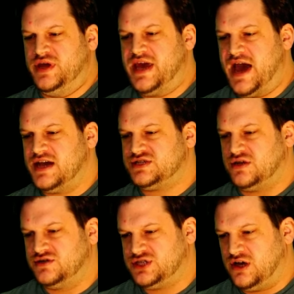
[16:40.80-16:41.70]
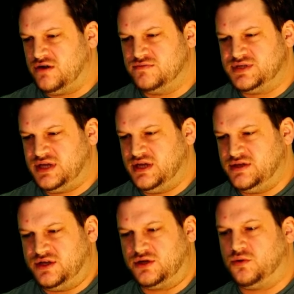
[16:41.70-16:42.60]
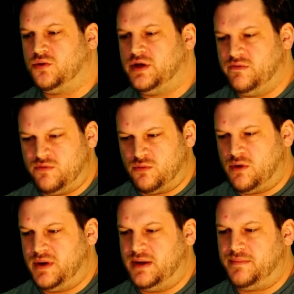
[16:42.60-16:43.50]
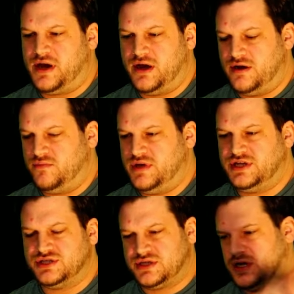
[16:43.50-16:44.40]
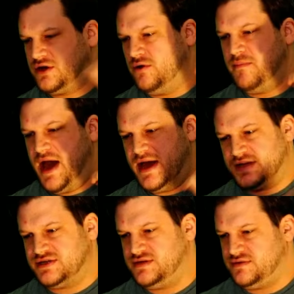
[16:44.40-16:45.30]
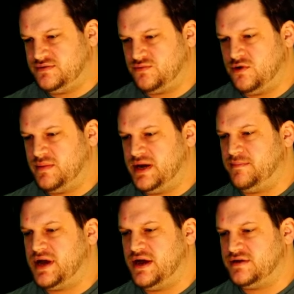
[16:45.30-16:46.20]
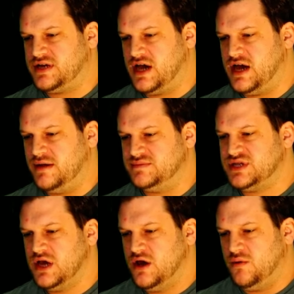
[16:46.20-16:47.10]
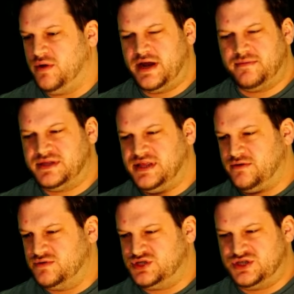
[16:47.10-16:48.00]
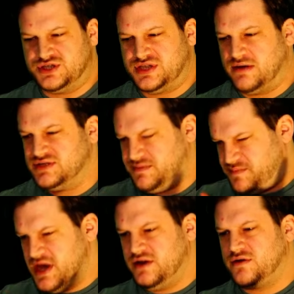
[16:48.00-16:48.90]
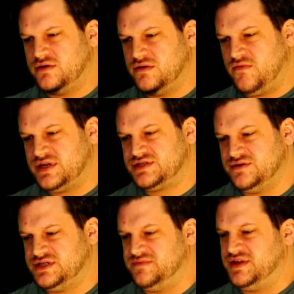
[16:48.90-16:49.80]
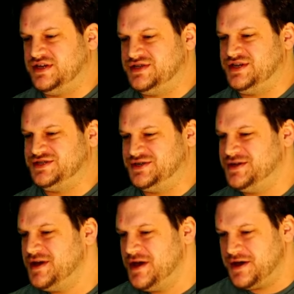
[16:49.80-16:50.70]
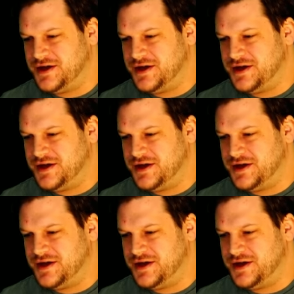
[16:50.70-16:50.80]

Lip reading: recast ourselves in the glory of the Roman Empire. We just got to go back to the Roman Empire times when everything was that was the pinnacle of Western civilization.